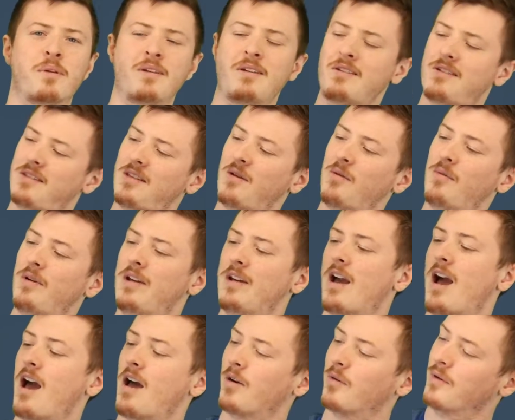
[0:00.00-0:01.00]
piece that we
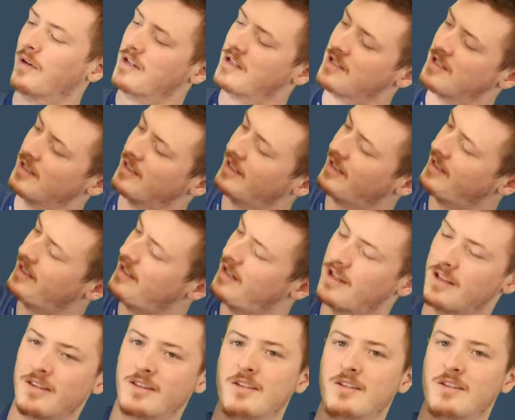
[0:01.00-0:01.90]
got recently.